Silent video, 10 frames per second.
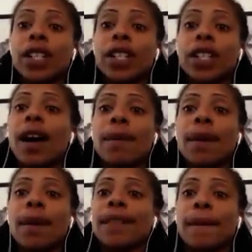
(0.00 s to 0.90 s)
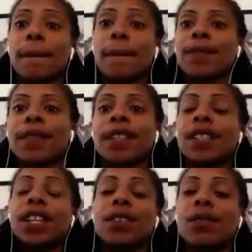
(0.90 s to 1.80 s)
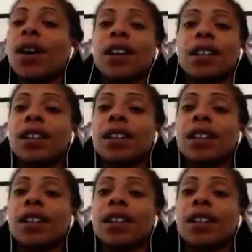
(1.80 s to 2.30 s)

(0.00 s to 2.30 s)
job and continue on.